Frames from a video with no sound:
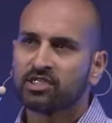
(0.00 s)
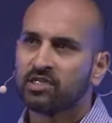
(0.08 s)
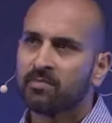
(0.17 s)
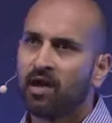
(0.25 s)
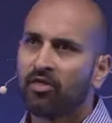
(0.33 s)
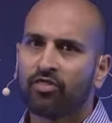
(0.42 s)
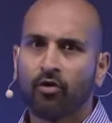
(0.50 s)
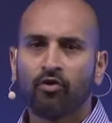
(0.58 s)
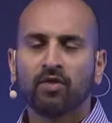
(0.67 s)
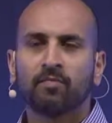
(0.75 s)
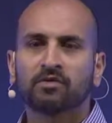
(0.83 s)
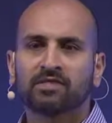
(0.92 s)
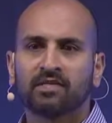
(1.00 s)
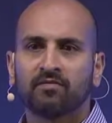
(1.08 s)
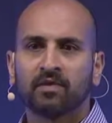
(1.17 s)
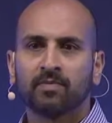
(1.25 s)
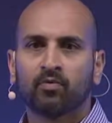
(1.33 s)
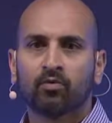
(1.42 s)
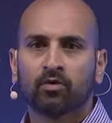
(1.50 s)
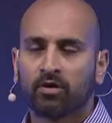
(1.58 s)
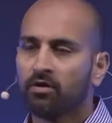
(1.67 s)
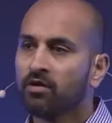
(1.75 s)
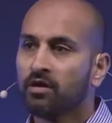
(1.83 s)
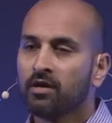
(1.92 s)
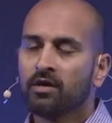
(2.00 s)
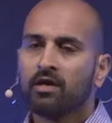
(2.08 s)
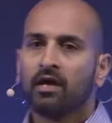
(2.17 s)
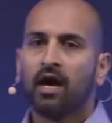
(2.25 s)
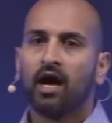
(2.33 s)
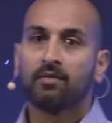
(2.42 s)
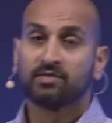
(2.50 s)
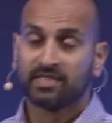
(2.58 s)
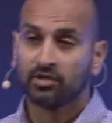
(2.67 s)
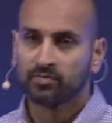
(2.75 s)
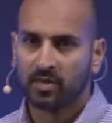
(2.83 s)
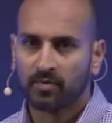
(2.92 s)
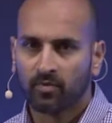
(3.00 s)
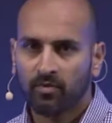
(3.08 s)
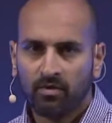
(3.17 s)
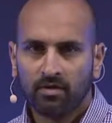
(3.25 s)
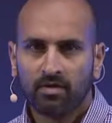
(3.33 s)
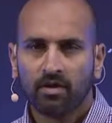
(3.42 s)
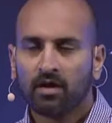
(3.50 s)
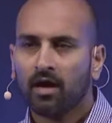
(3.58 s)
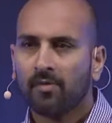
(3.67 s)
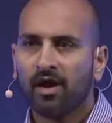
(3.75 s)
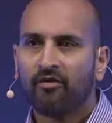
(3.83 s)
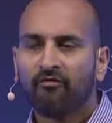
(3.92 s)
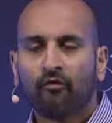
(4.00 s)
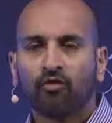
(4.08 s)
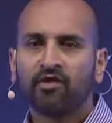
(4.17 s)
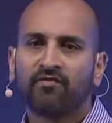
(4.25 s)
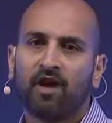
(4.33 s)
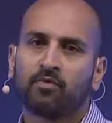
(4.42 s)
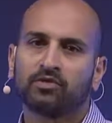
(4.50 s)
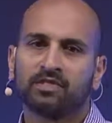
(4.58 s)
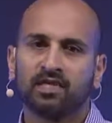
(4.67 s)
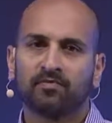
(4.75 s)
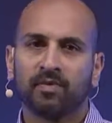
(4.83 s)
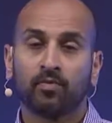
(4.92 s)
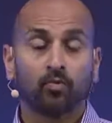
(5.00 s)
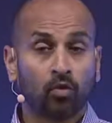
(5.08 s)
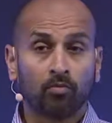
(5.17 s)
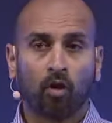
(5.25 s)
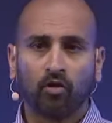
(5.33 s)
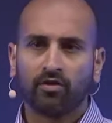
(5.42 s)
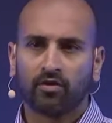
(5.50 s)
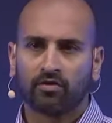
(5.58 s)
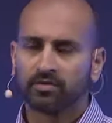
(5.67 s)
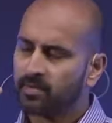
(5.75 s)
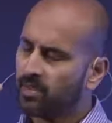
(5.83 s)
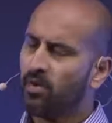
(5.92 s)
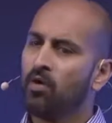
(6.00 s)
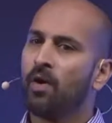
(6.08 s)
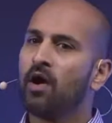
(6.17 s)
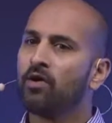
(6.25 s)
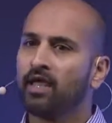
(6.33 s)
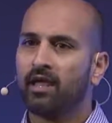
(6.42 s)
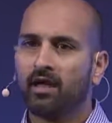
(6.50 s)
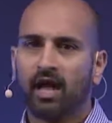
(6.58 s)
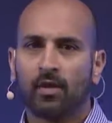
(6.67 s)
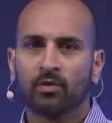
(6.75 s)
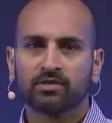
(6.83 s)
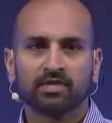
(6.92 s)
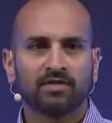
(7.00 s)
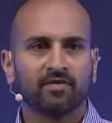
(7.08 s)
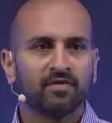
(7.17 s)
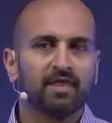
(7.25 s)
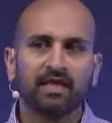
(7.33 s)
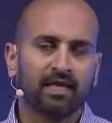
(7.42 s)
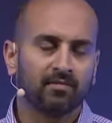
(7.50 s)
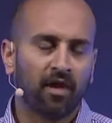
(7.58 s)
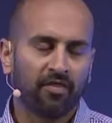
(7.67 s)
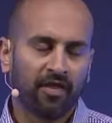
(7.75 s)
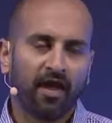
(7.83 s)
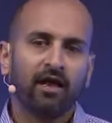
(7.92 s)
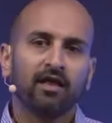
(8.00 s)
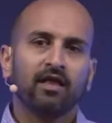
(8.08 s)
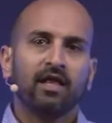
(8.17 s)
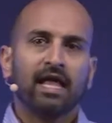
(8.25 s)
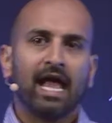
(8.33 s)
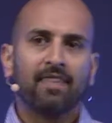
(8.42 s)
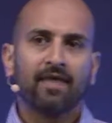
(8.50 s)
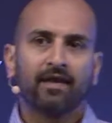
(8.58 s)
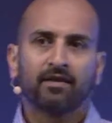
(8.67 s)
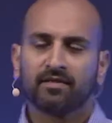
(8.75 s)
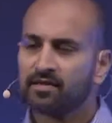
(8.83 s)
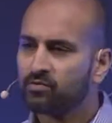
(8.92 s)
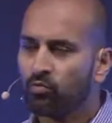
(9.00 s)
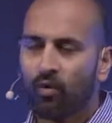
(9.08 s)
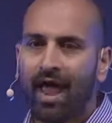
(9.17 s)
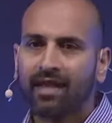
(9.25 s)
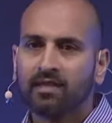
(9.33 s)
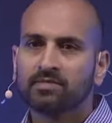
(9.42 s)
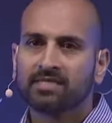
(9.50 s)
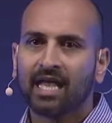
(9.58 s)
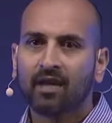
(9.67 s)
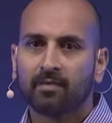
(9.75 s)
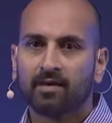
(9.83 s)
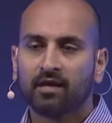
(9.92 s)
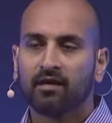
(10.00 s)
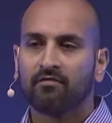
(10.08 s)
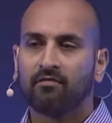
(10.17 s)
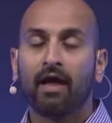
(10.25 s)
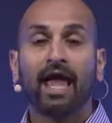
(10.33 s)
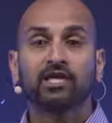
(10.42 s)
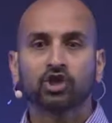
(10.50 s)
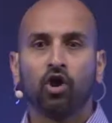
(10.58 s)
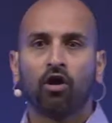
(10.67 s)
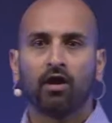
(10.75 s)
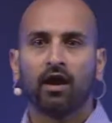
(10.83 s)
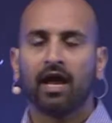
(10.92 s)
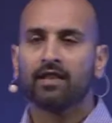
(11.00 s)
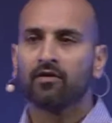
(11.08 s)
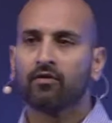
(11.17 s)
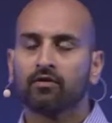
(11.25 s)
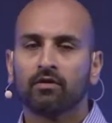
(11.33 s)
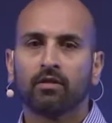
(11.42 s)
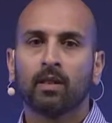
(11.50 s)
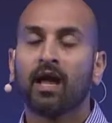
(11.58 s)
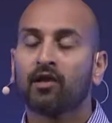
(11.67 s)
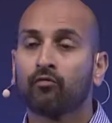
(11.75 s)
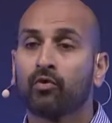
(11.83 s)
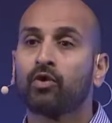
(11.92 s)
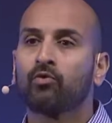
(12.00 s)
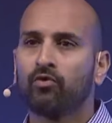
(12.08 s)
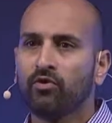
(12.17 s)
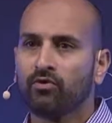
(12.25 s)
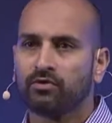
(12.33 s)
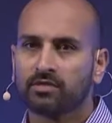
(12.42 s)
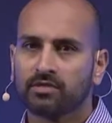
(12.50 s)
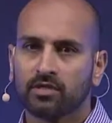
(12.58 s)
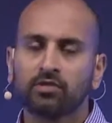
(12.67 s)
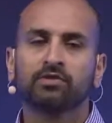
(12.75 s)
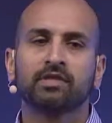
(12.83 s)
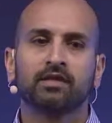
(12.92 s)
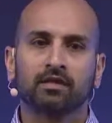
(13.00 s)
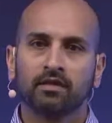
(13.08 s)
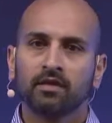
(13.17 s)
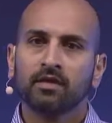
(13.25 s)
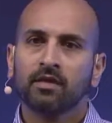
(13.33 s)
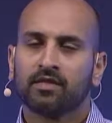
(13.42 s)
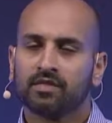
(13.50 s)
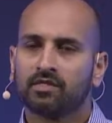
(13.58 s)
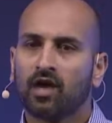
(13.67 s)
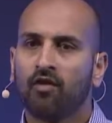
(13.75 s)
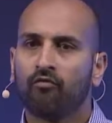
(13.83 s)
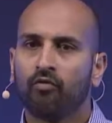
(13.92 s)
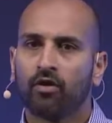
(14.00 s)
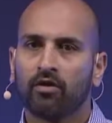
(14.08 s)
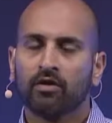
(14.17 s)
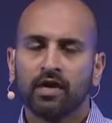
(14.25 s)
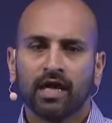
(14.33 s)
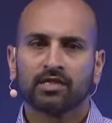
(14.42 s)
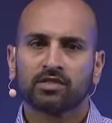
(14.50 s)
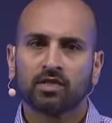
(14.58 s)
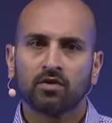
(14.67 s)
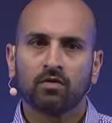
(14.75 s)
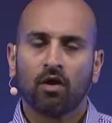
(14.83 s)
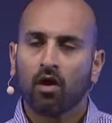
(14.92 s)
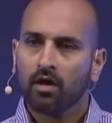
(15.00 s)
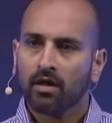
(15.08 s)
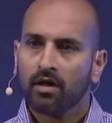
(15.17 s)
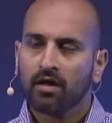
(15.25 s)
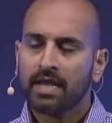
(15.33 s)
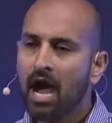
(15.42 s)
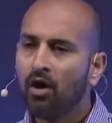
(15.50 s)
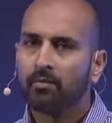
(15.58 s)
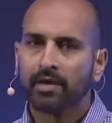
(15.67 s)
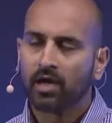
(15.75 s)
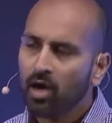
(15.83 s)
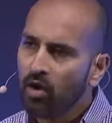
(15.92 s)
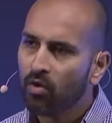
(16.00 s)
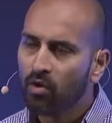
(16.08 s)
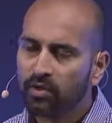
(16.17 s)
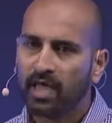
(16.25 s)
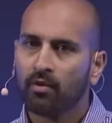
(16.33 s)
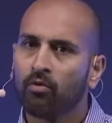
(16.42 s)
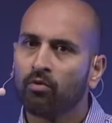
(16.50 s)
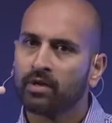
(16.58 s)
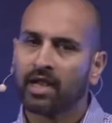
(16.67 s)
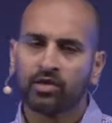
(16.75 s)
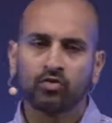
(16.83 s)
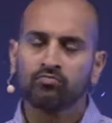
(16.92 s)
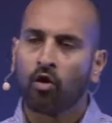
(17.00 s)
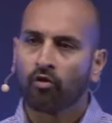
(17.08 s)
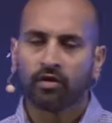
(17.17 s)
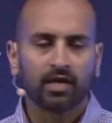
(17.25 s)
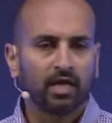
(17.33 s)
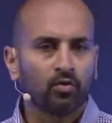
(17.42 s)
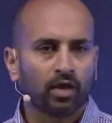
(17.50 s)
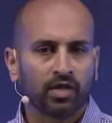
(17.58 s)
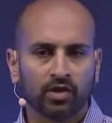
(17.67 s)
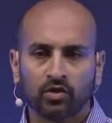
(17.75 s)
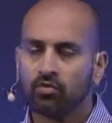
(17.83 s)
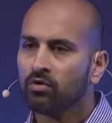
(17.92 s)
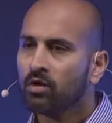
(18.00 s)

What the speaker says: about 30% of people were salespeople. About 45% of people were marketers. I'm like, oh, wow, OK. I wasn't even thinking about that. And then this random segment of HR. And there are a lot of recruiters using the software. And so now I'm like, oh, OK, well, when I do marketing, when I do